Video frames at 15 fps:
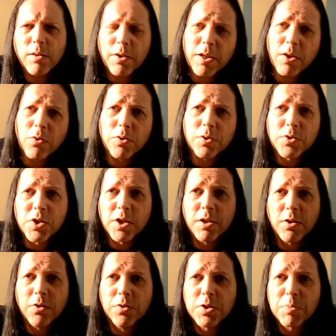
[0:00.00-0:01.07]
think
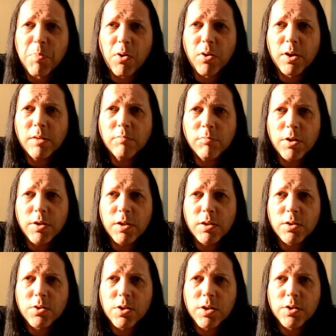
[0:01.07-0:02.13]
on this bottling, I think
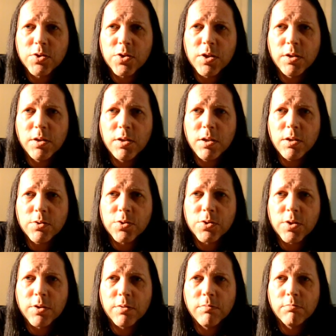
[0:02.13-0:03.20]
it certainly does.
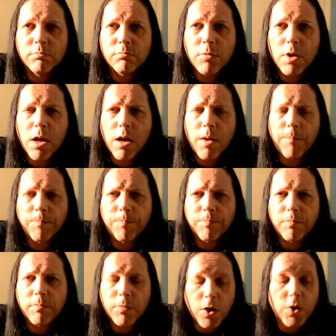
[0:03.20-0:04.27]
So yeah,
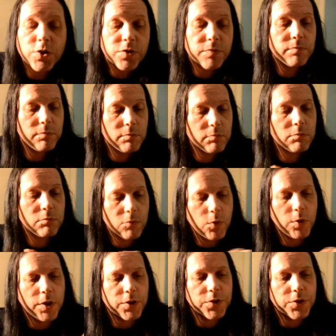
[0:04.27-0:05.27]
nice. Quite